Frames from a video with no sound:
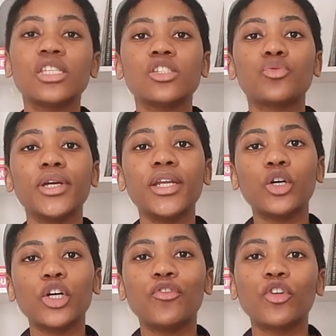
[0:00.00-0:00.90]
This is really
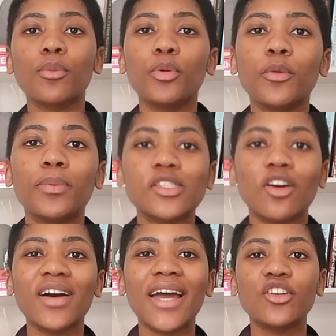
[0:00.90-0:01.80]
good for the purpose
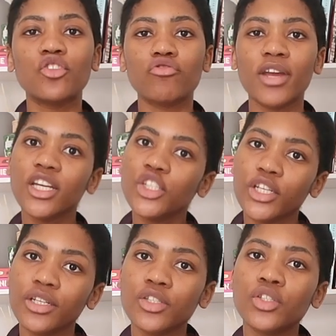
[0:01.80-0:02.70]
of
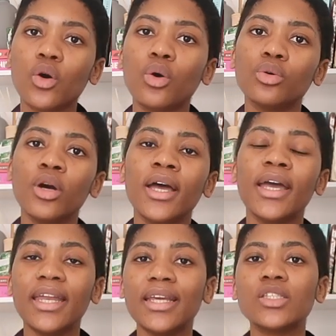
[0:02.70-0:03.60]
hydration. So
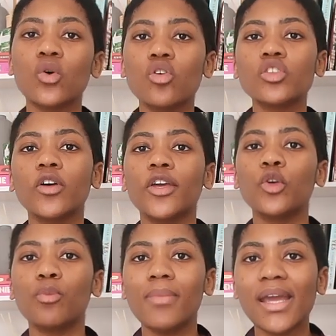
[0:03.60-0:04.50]
it is also a
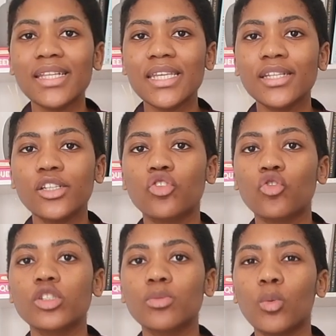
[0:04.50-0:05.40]
humectant. It
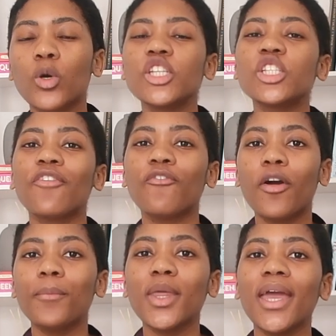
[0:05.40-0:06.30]
draws moisture
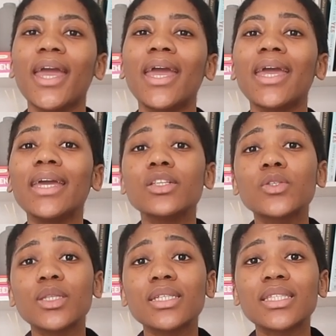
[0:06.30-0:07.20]
from the air
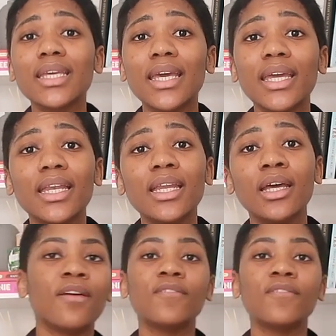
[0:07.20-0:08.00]
into the skin.